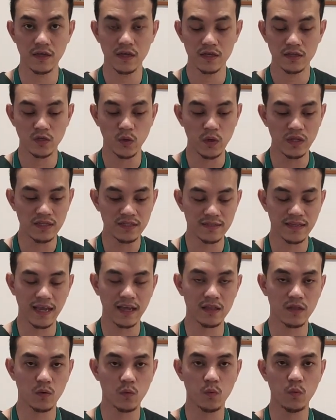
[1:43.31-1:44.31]
So
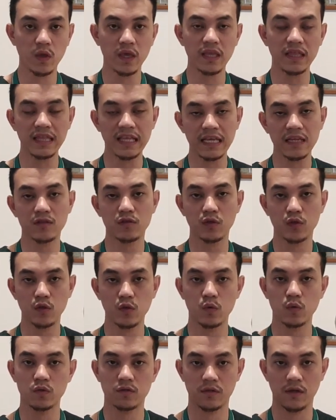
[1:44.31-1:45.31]
instead, we need to
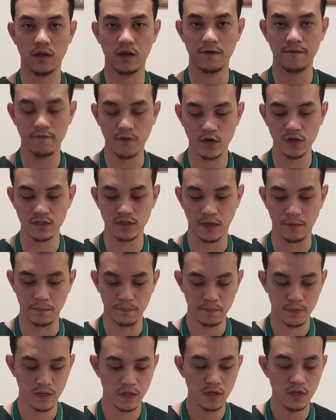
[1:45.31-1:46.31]
use forceps.
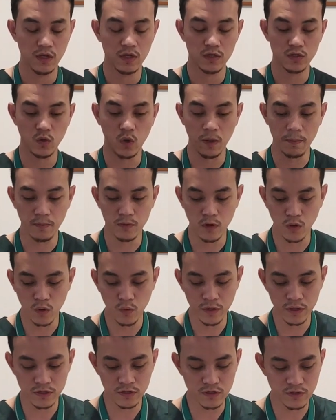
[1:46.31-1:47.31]
So I'm
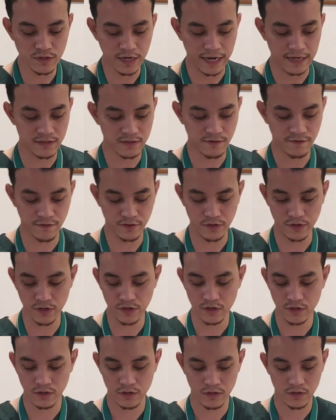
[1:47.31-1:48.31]
going to transfer
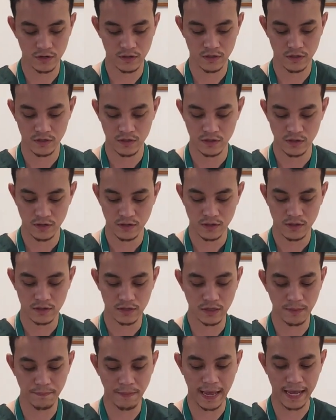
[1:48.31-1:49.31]

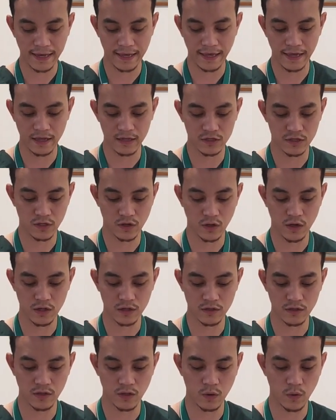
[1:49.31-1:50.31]
the package
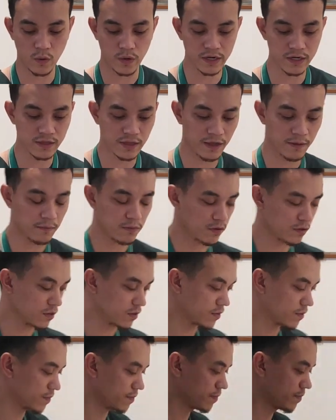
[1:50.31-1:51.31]
onto the OR
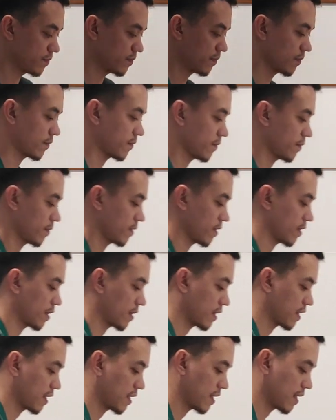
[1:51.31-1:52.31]
table
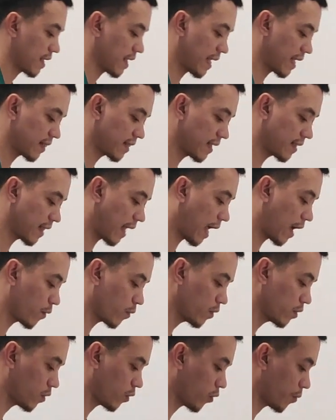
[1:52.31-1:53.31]
and then I
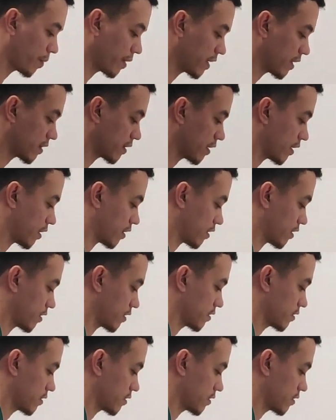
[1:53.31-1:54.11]
will open it here.